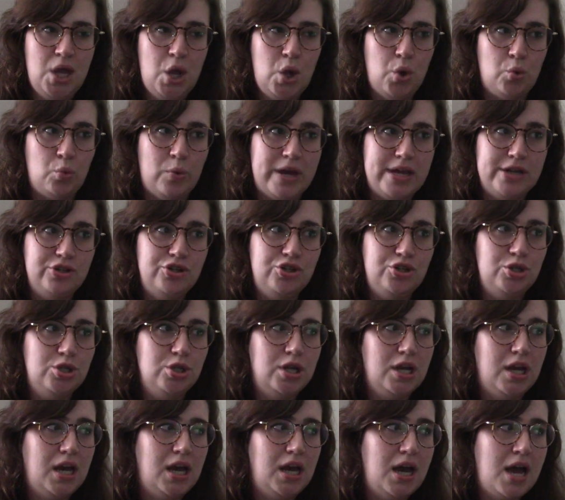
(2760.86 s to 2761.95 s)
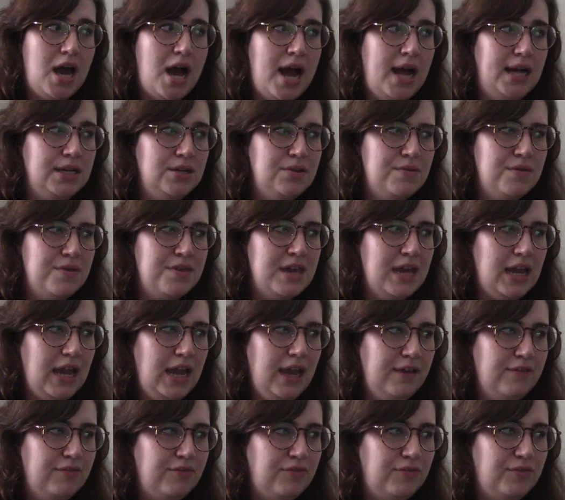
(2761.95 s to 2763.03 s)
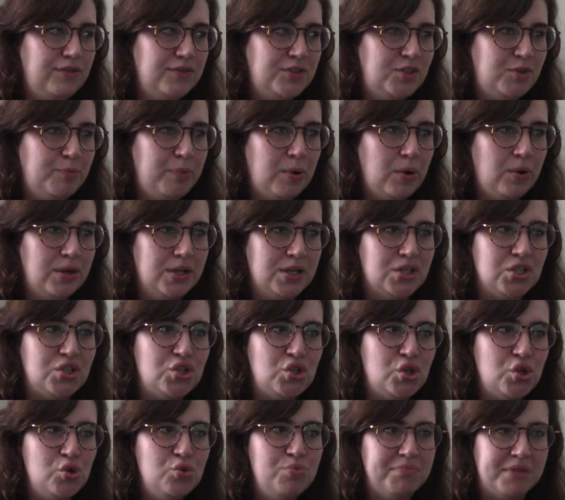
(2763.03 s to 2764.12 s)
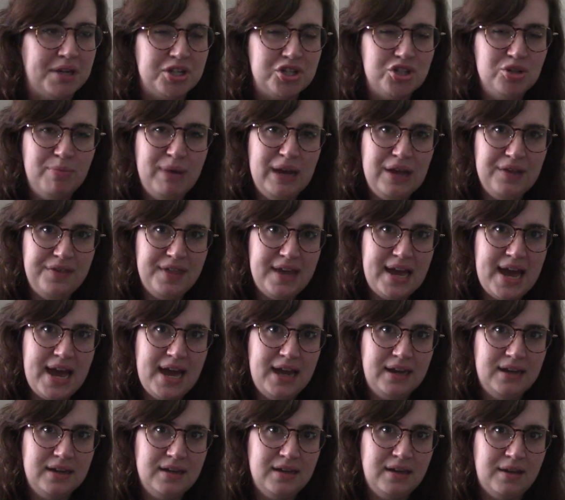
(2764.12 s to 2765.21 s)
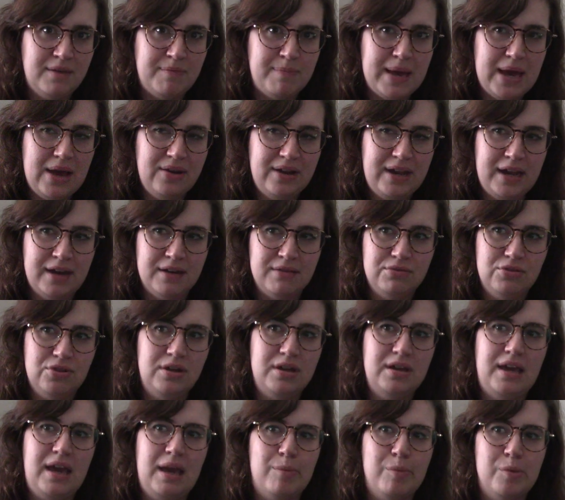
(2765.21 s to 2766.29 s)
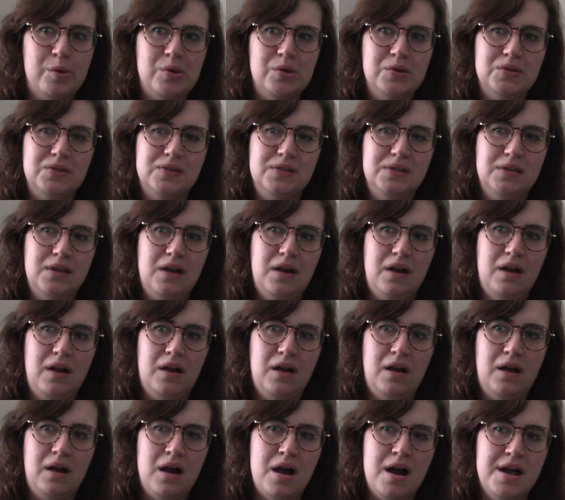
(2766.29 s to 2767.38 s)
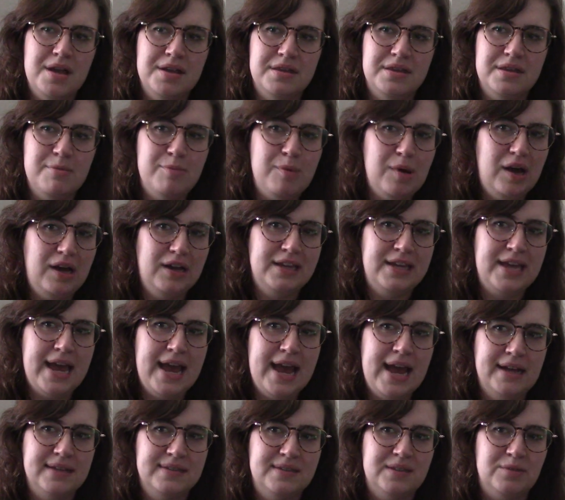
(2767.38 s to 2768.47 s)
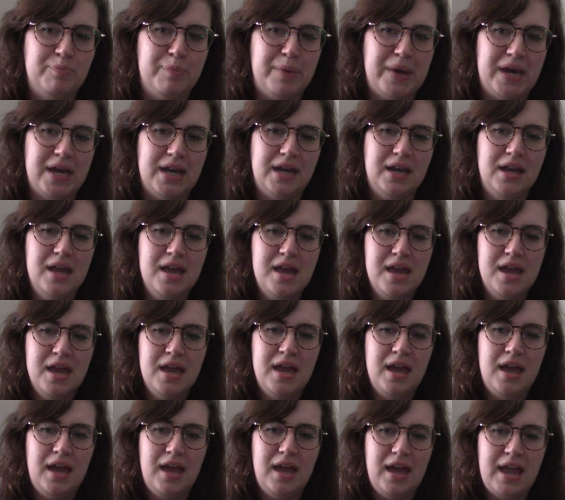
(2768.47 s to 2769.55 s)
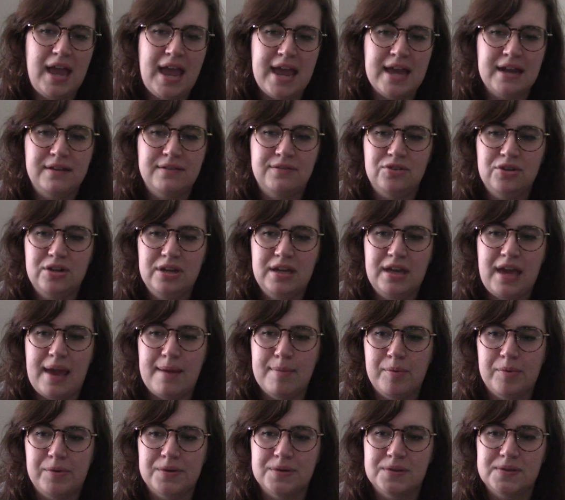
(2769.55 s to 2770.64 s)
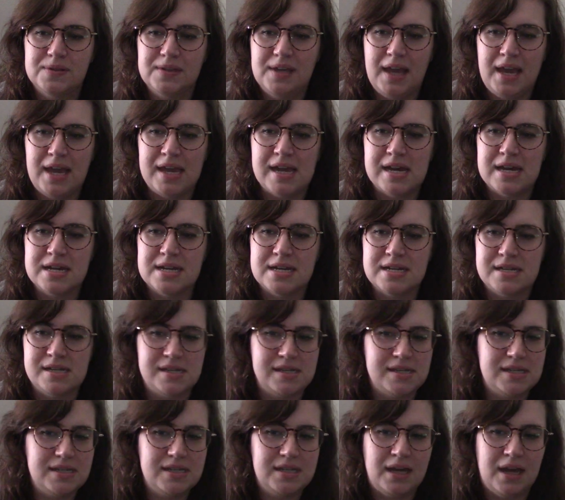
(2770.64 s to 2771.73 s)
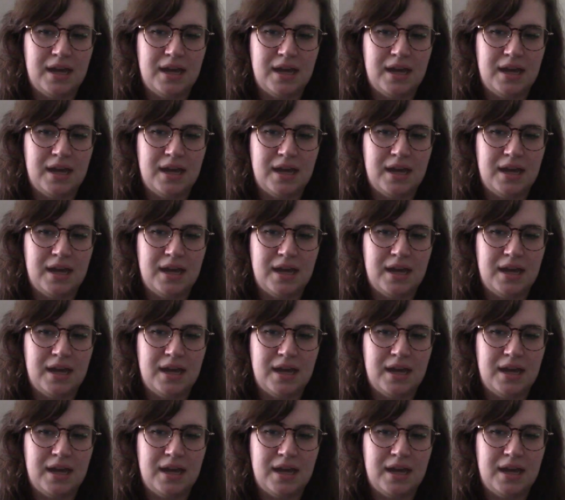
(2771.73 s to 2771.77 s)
which I don't think I've spoken too much about Anne of Green Gables on the podcast, but Anne of Green Gables and